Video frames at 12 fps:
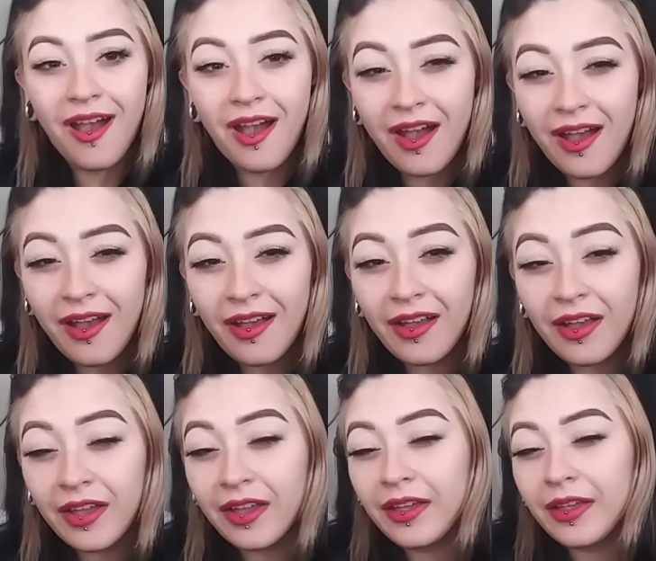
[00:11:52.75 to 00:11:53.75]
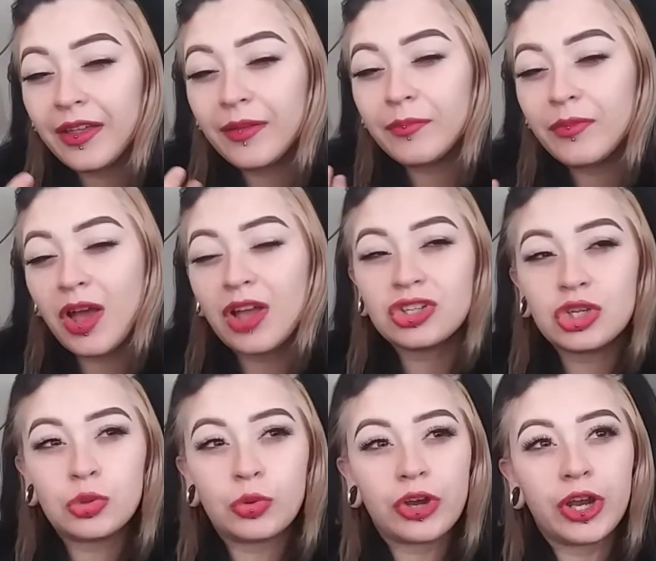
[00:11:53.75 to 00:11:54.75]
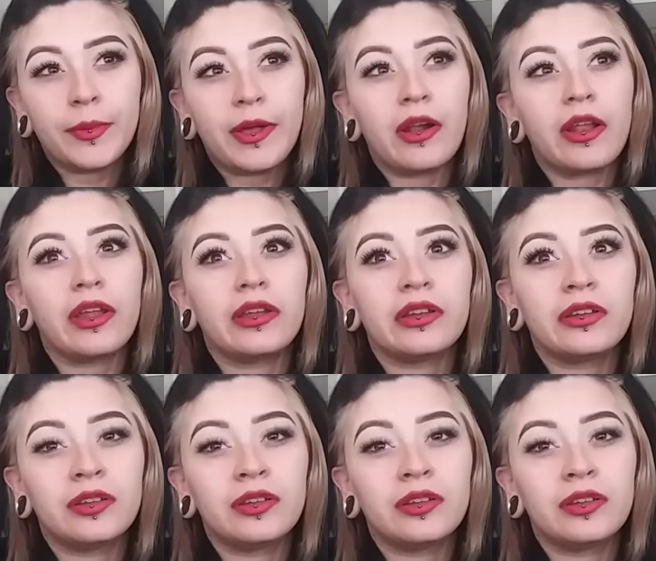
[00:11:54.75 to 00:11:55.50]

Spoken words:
I'm not too worried about it.